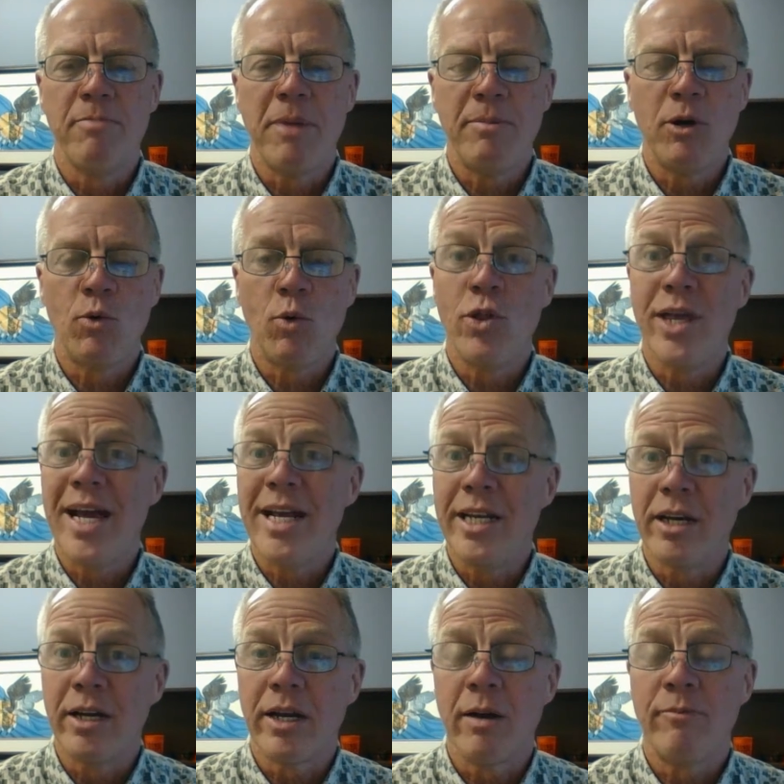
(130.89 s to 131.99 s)
Maybe where the
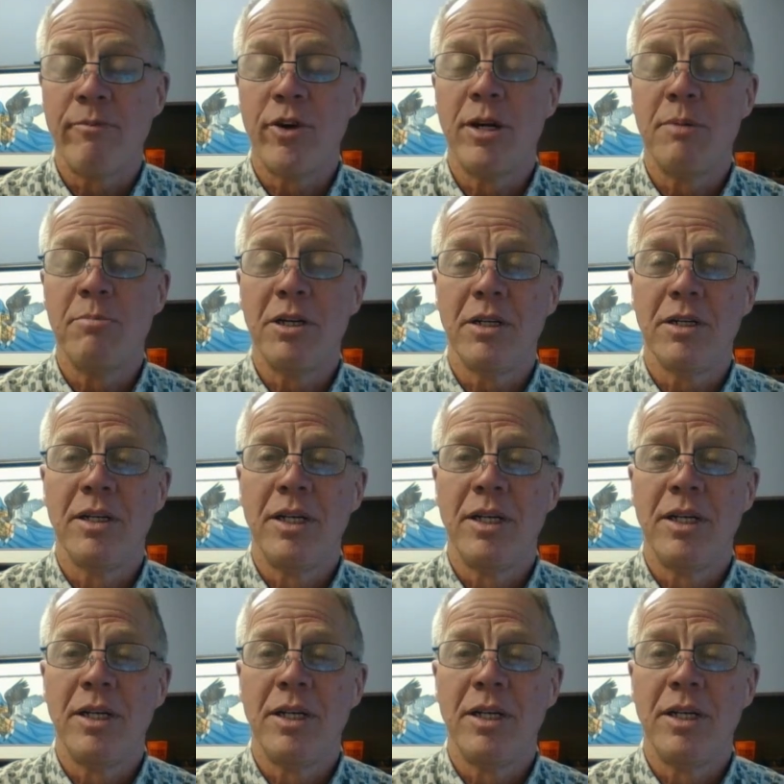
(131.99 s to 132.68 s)
idea came from, a